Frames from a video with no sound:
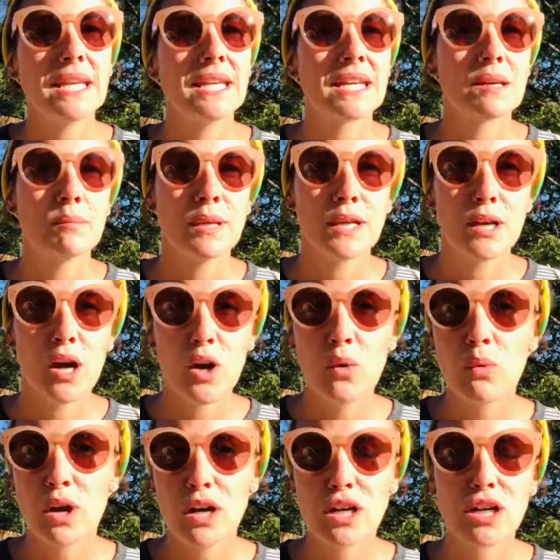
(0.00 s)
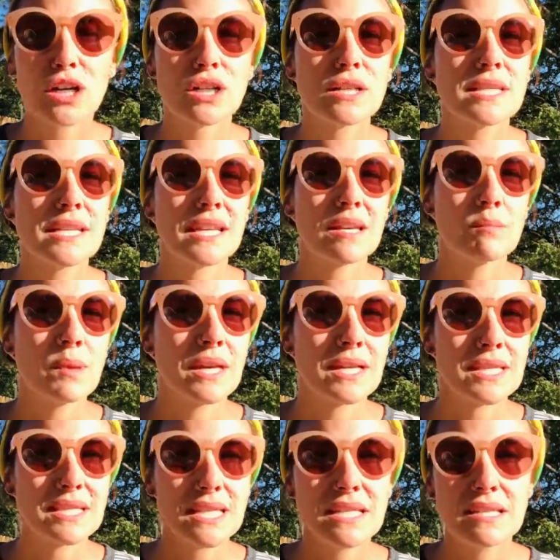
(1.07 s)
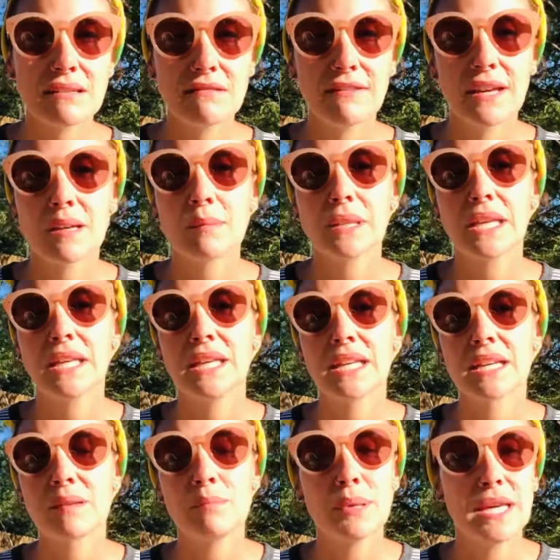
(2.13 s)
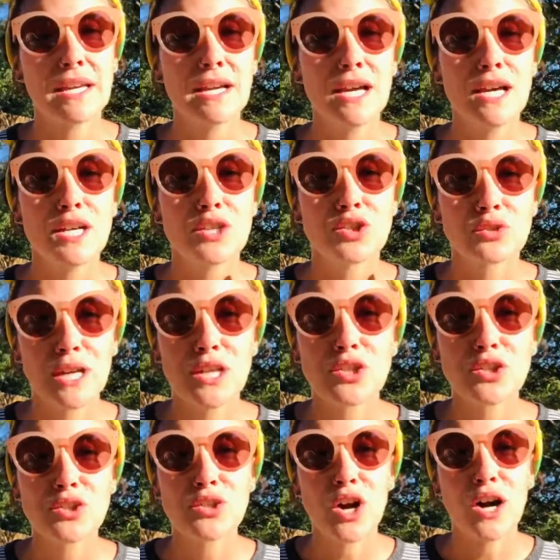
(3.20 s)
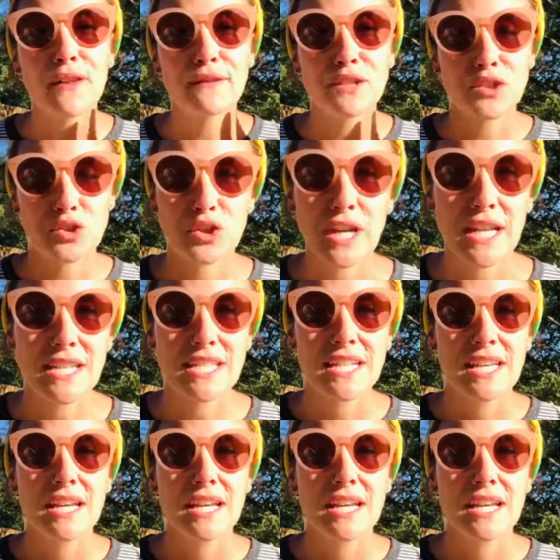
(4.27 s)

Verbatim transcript: It can be coworkers, it can be extended family, it can be strangers on the street